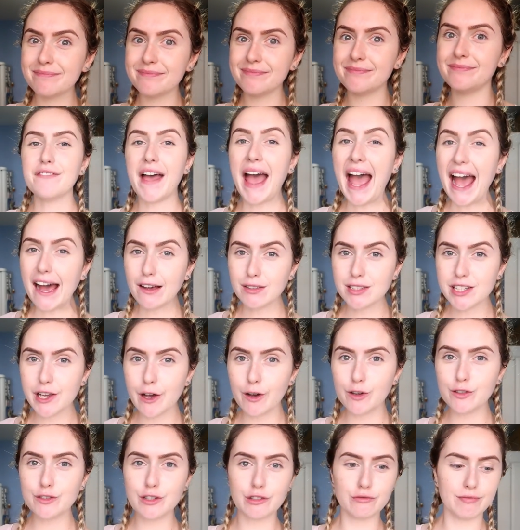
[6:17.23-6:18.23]
For
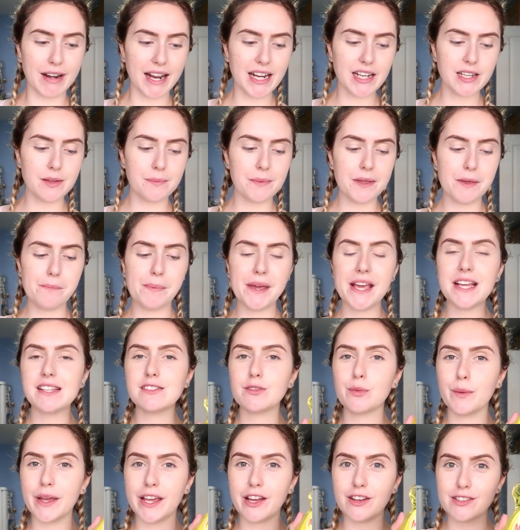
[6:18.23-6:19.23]
household randomy
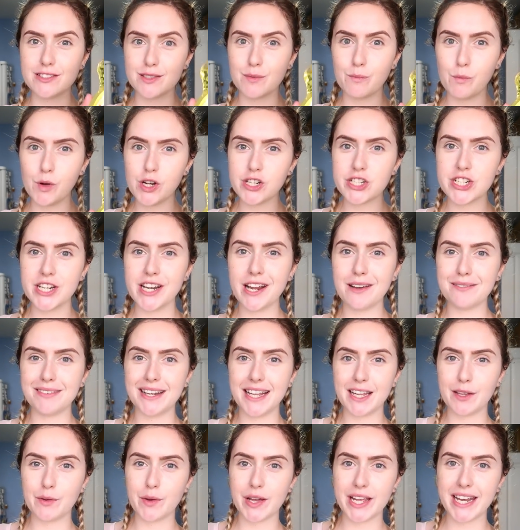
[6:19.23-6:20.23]
bits, we got some washing up
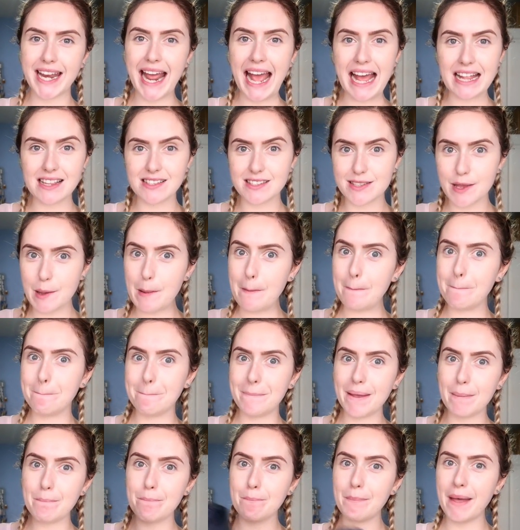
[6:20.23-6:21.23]
liquid and some
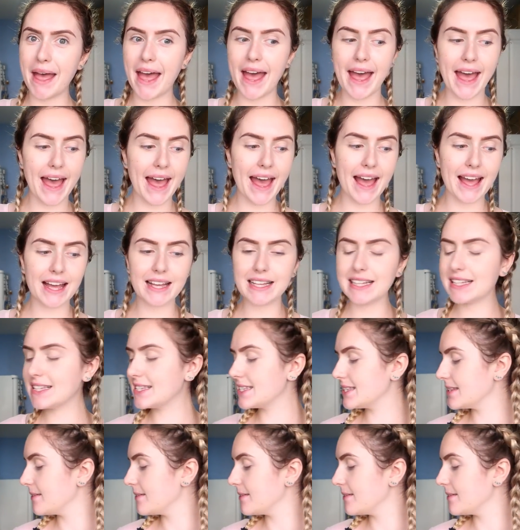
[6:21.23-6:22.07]
bin bags.